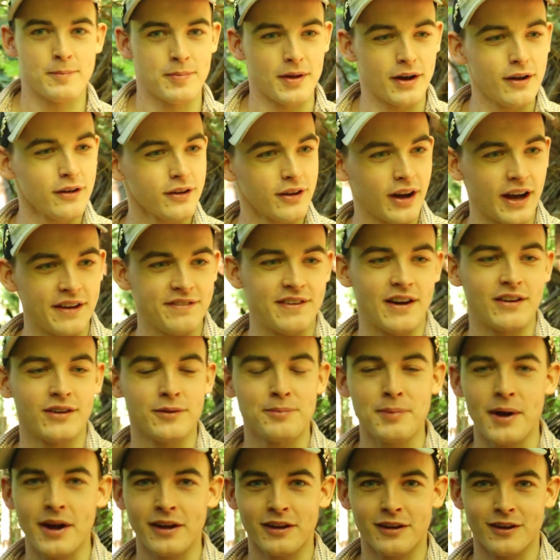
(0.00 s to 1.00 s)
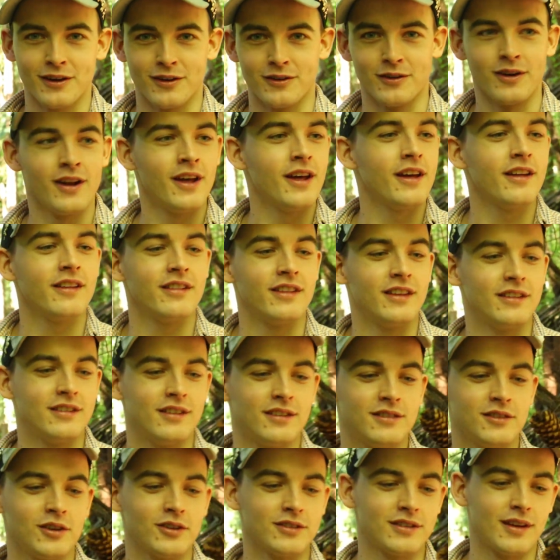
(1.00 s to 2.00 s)
But look, I found a pine cone.
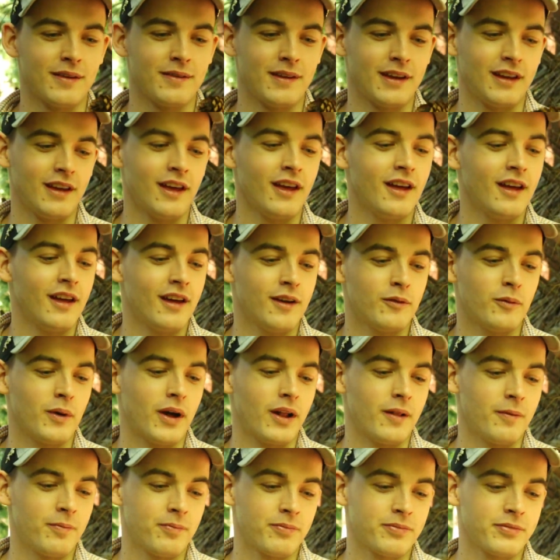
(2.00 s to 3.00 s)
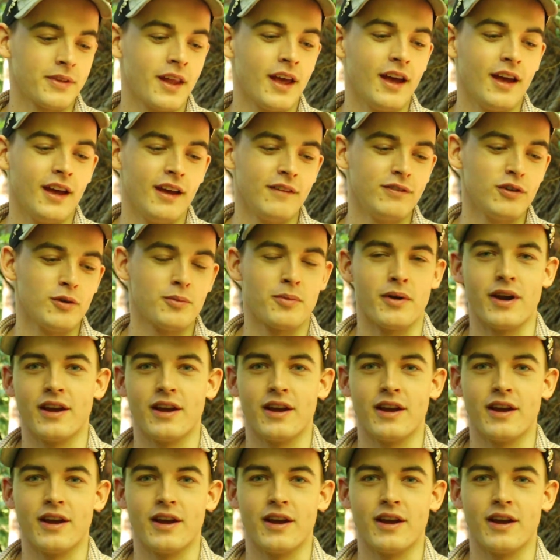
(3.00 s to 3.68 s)
This is not something, well, if you're